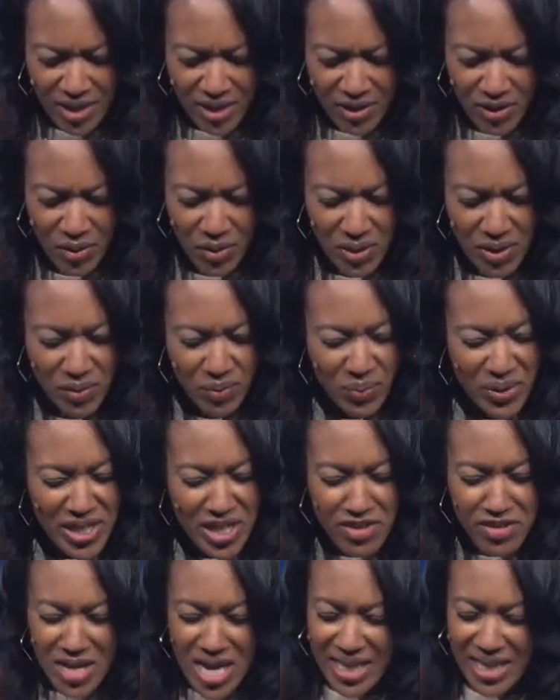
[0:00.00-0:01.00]
Lord, we
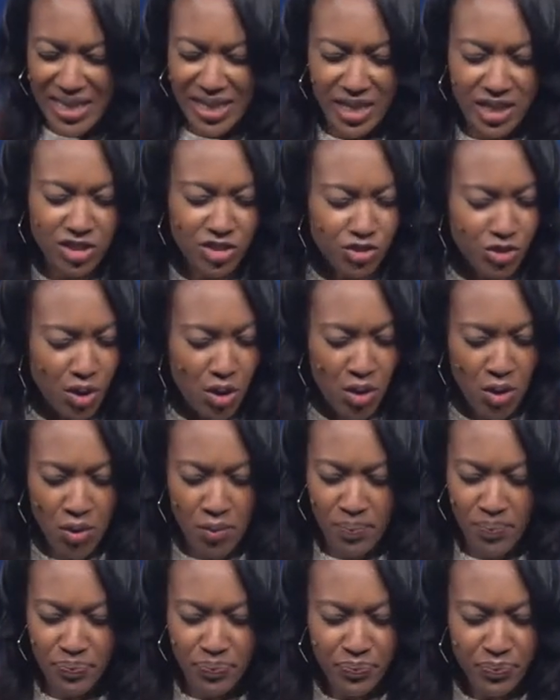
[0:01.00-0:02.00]
are not in
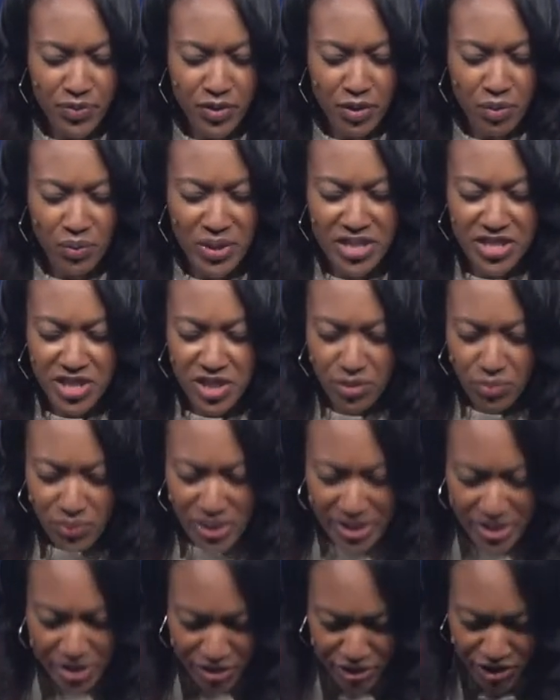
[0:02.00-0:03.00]
control. We
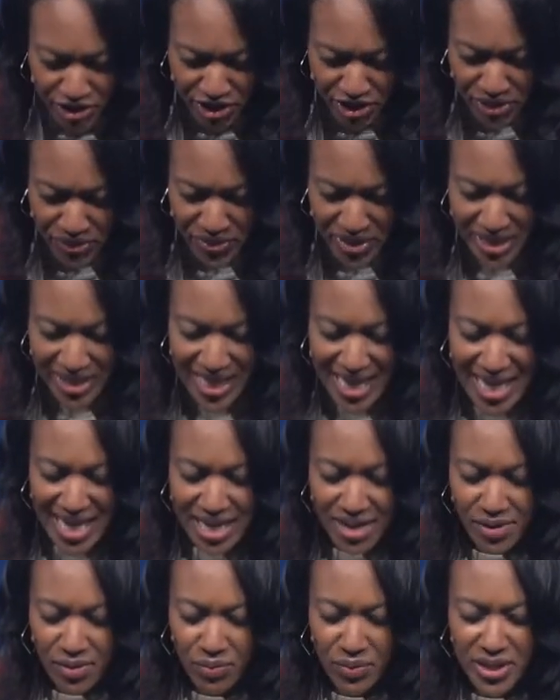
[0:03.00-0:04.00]
surrender to you
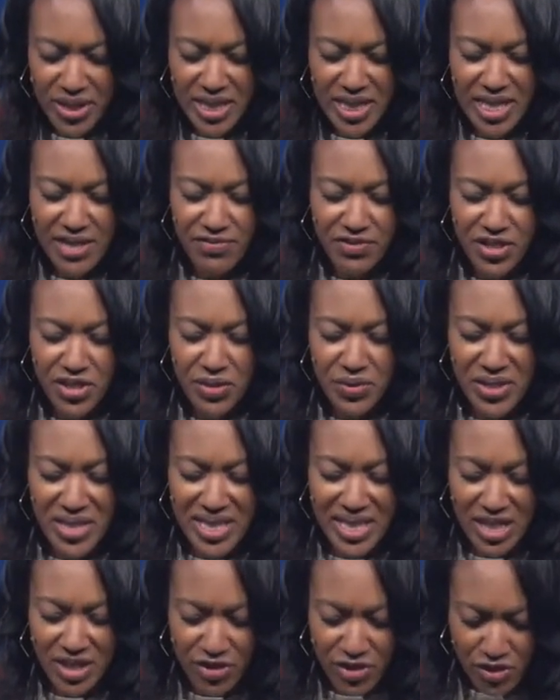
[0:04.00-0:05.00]
today. We give you
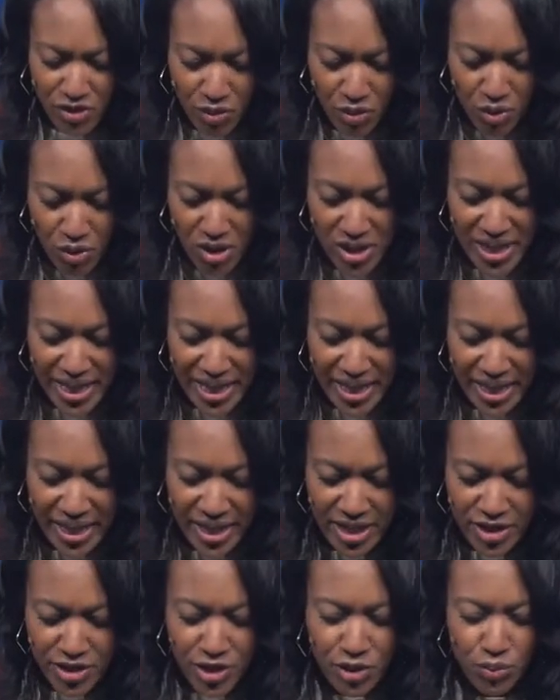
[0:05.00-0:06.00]
the authority
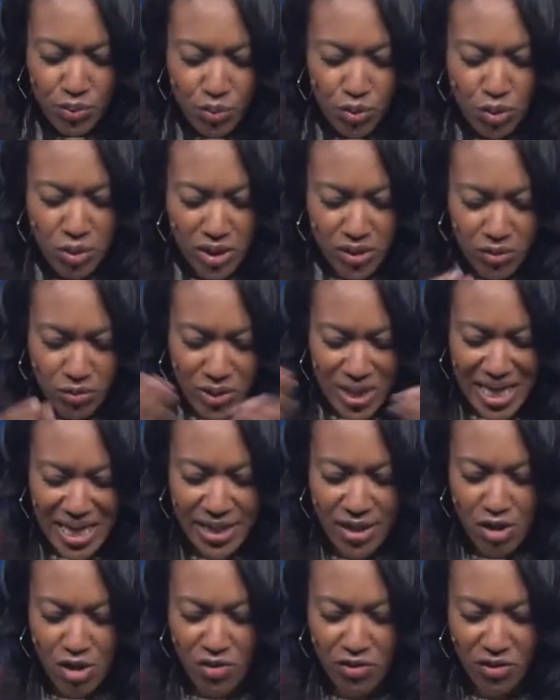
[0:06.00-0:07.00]
to rule and
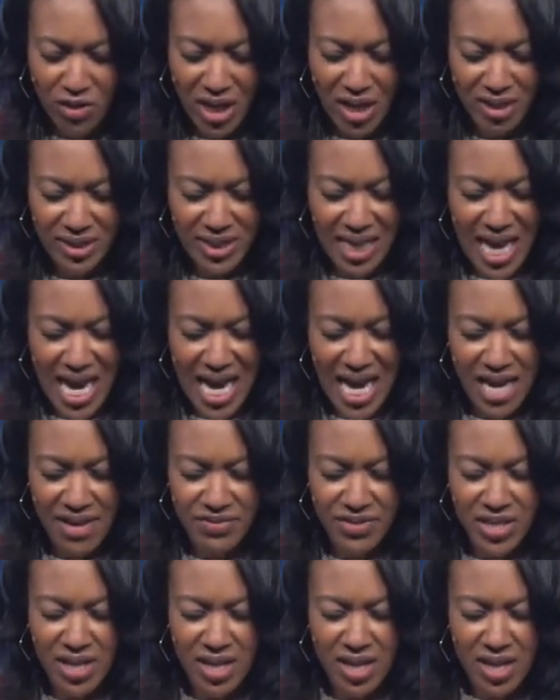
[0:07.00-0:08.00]
reign over our
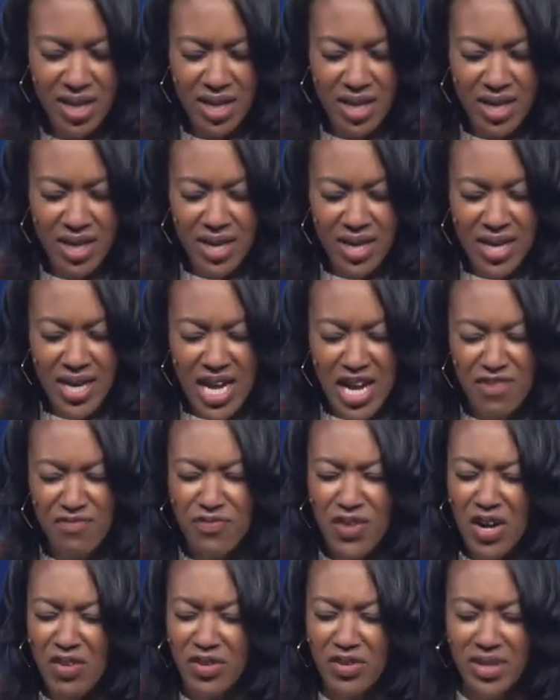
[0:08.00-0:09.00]
lives. And
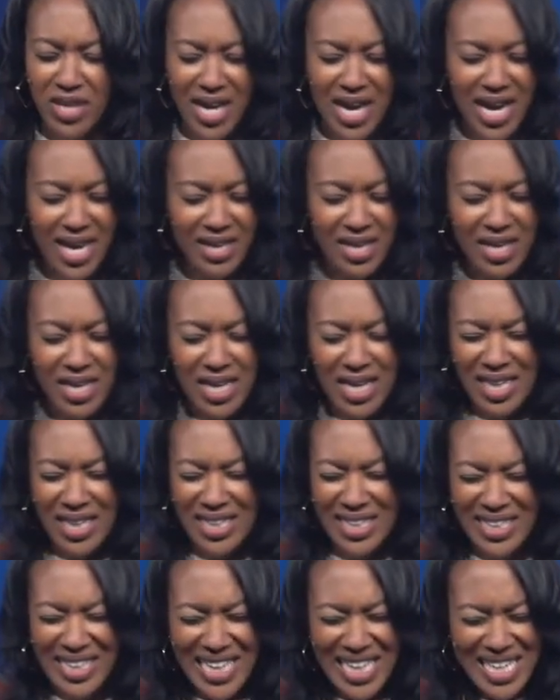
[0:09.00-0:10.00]
Father God,
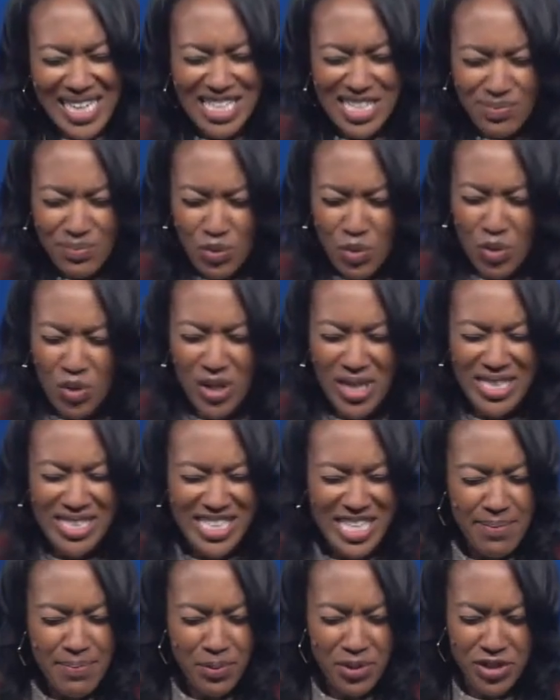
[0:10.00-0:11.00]
lead us more and
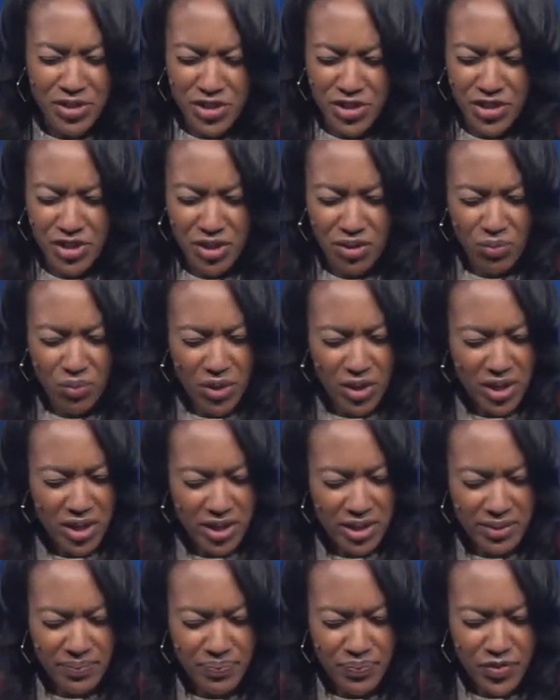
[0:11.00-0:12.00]
deeper into your
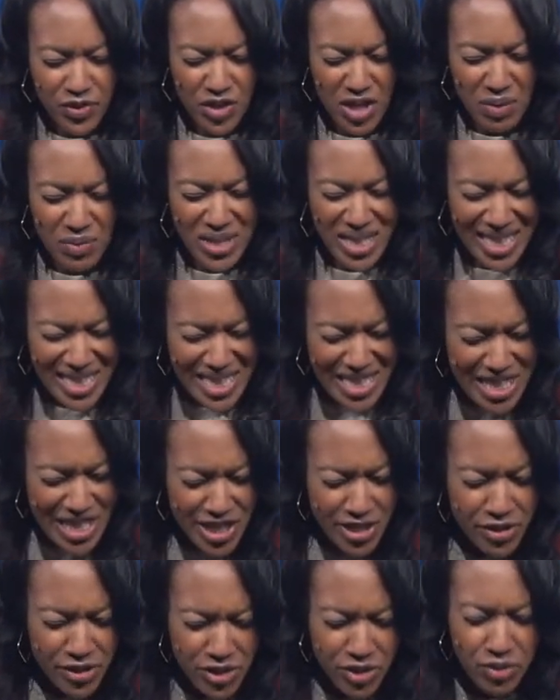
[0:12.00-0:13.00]
word so that we can
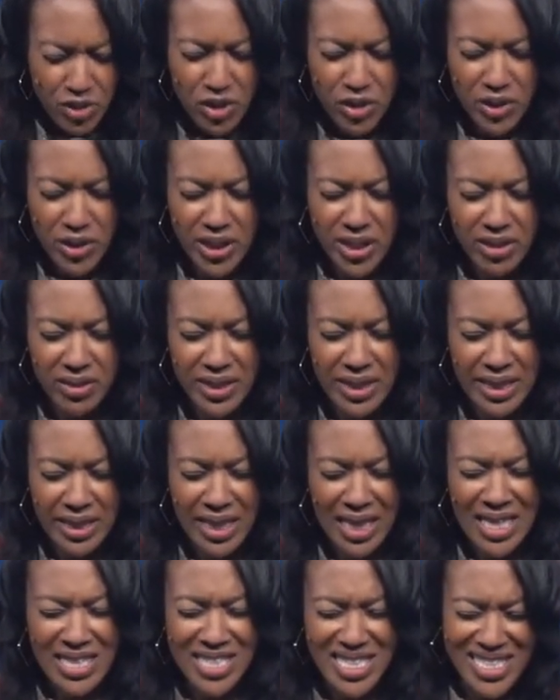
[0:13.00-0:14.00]
hear you clearly,
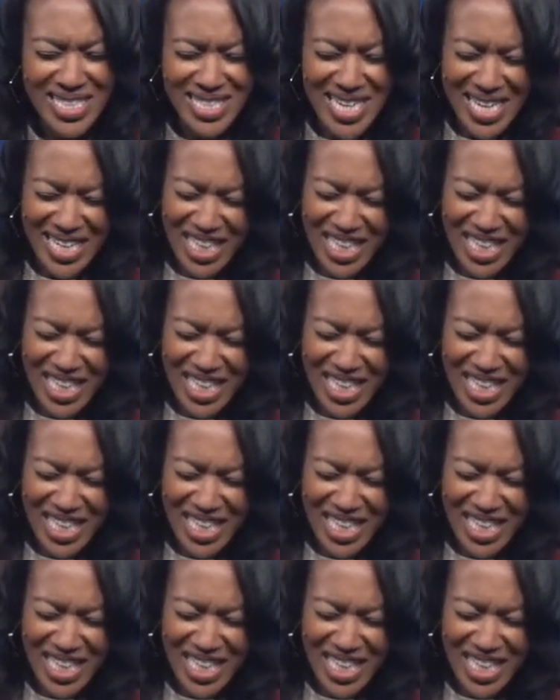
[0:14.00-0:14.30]
to stay